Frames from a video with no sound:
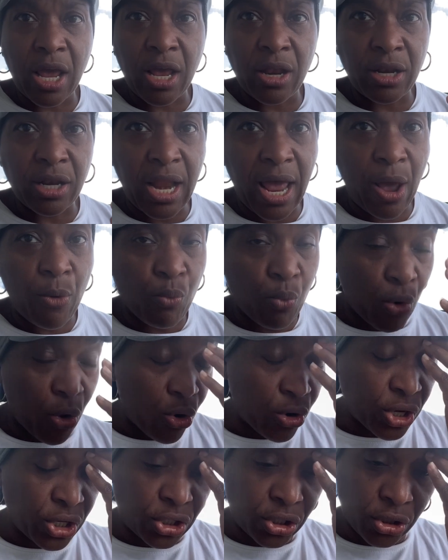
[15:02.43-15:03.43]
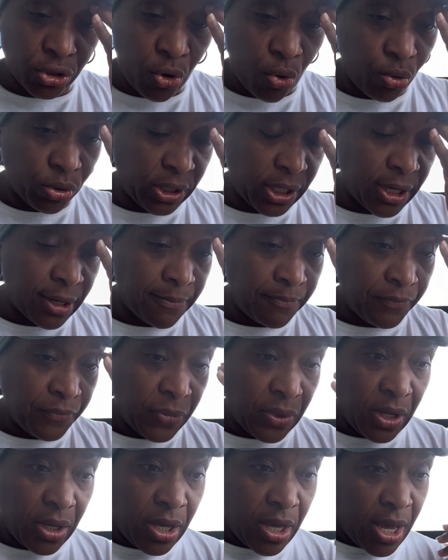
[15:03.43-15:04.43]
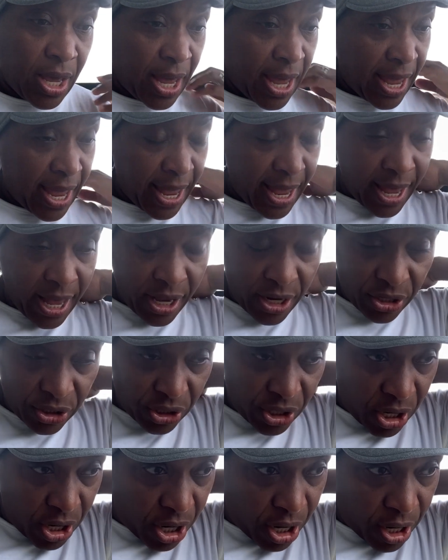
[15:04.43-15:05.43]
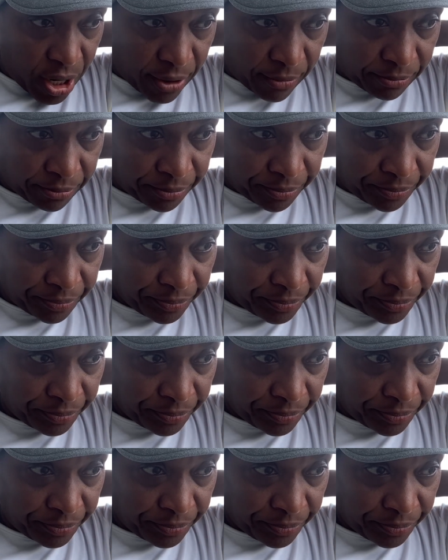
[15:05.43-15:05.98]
and that word is stolen and um